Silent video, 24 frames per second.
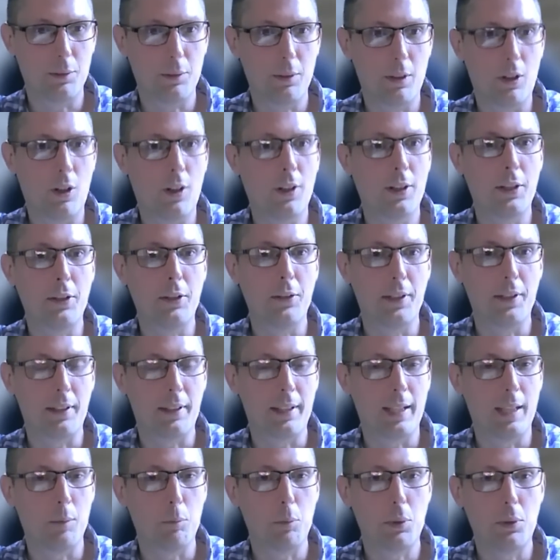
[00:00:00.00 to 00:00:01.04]
arguing
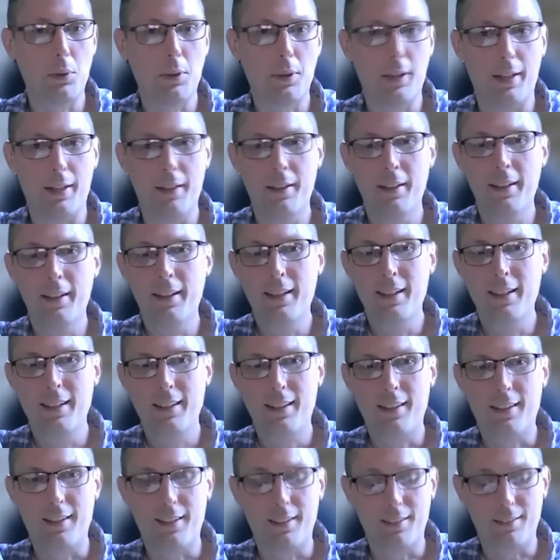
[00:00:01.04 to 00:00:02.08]
that point.
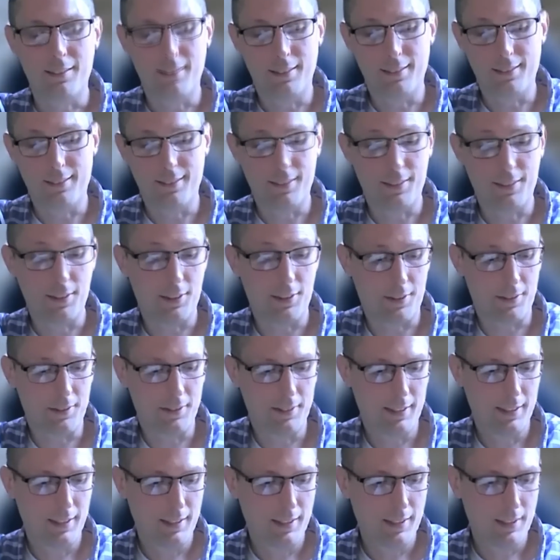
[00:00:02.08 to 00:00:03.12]
And so,
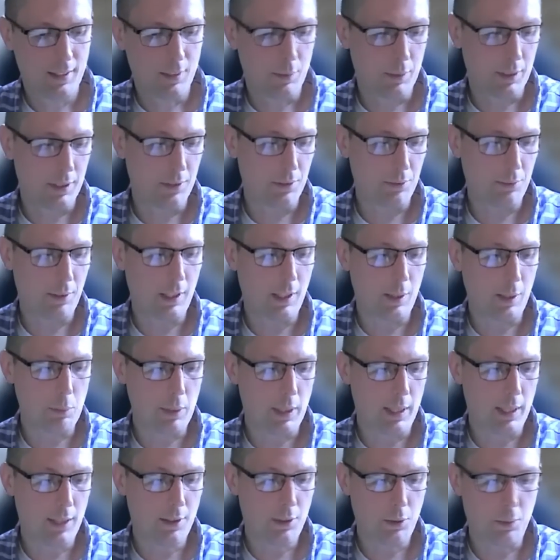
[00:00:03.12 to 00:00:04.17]
I mean, it's very
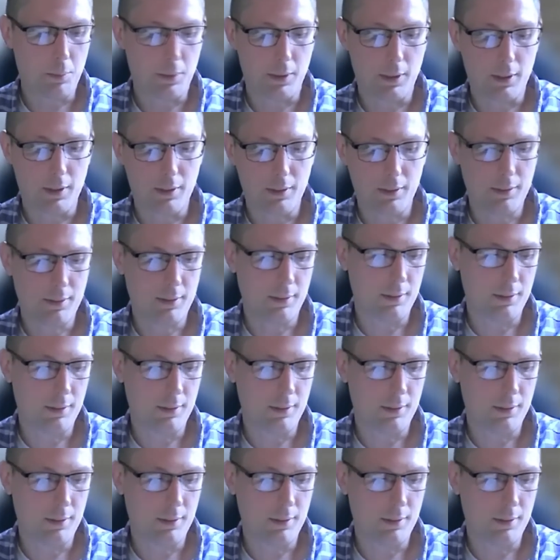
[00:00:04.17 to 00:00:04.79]
possible.